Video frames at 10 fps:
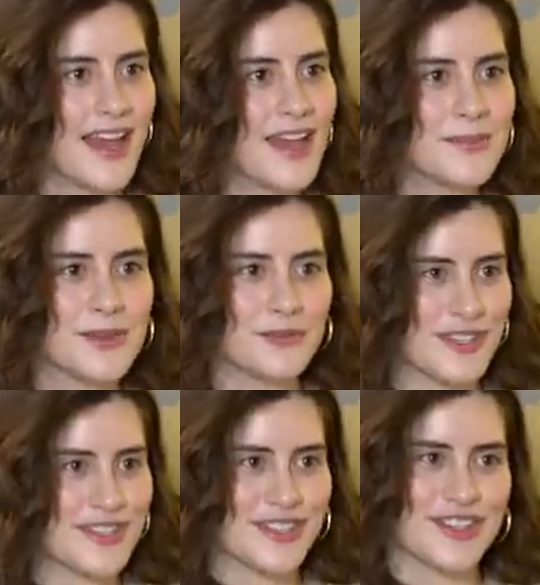time and
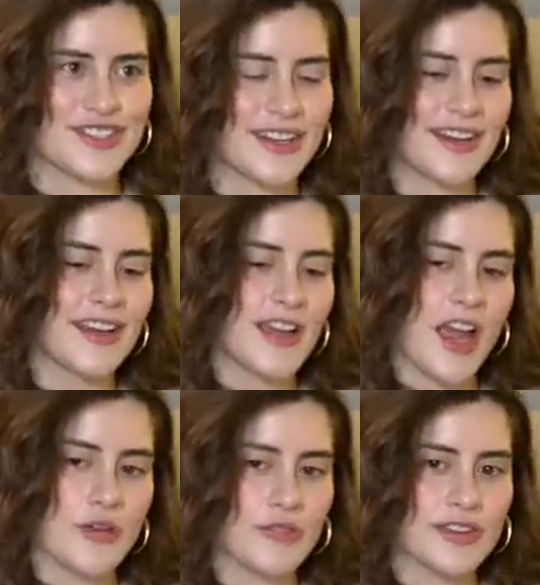research. Yeah. And
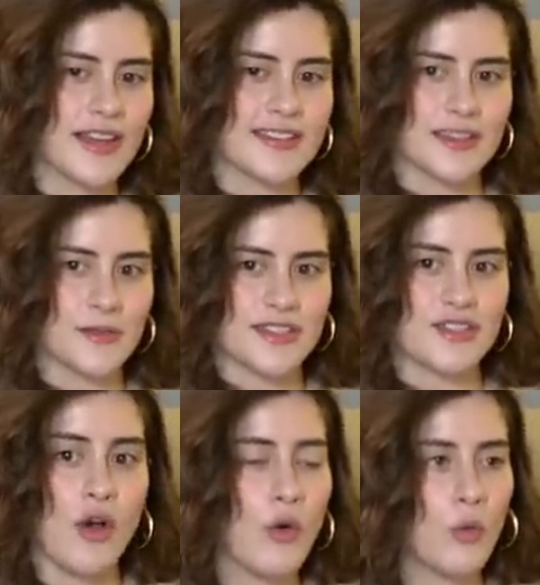I realized that there was
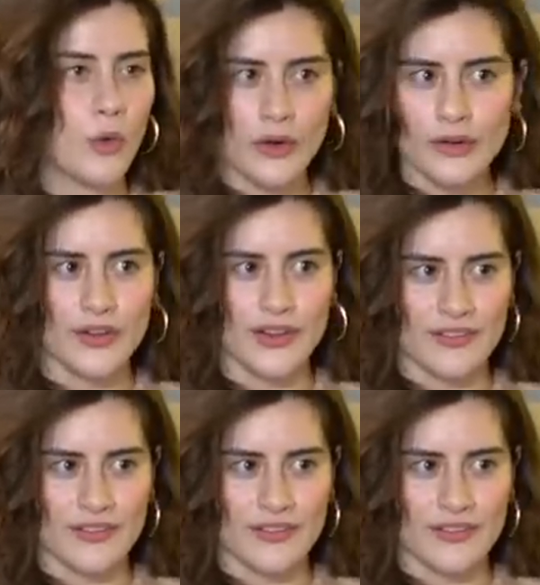this whole world